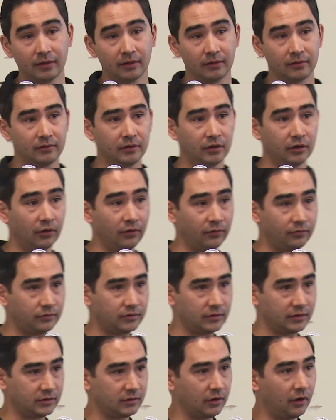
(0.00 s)
that, I've
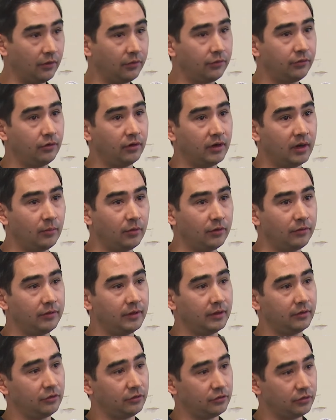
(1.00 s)
just gone through a number of
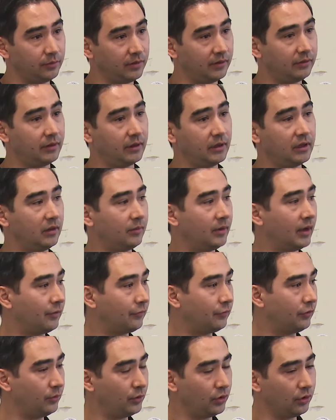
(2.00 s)
things you should be thinking about
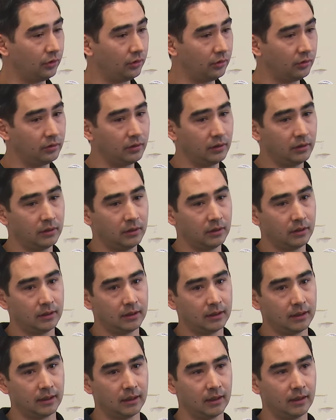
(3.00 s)
from your
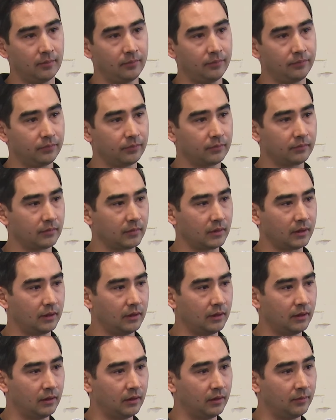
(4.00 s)

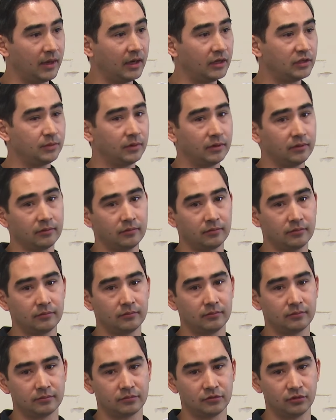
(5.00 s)
management
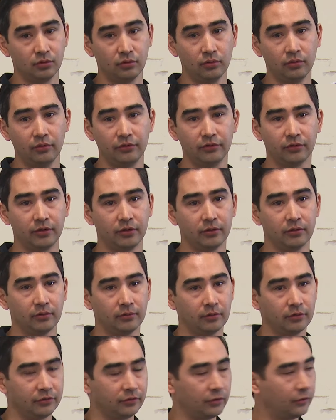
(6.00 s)
tools or your
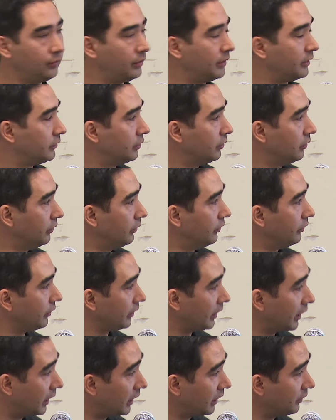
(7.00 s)
software tools or
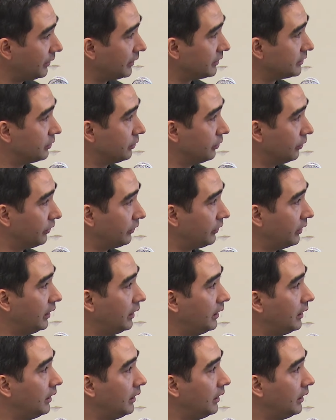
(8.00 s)
your hardware tools.